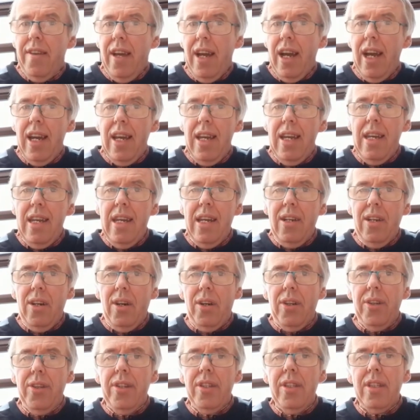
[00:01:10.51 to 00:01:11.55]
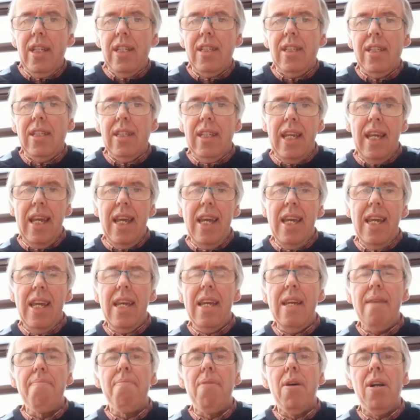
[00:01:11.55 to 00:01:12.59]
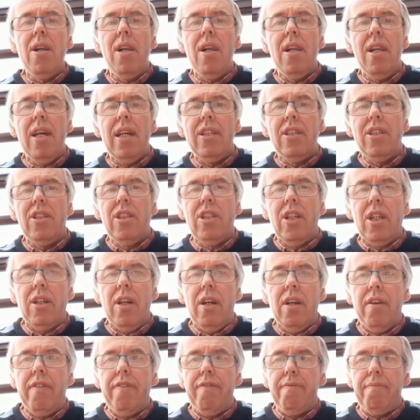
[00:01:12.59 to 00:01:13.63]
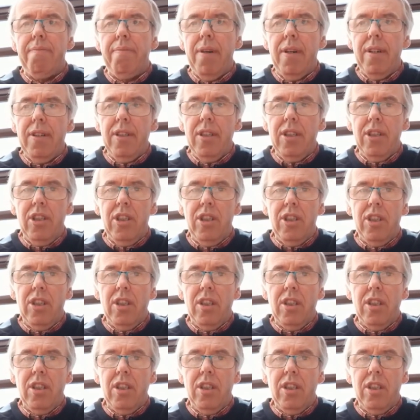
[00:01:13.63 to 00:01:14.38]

aye, and on the table a jug of punch.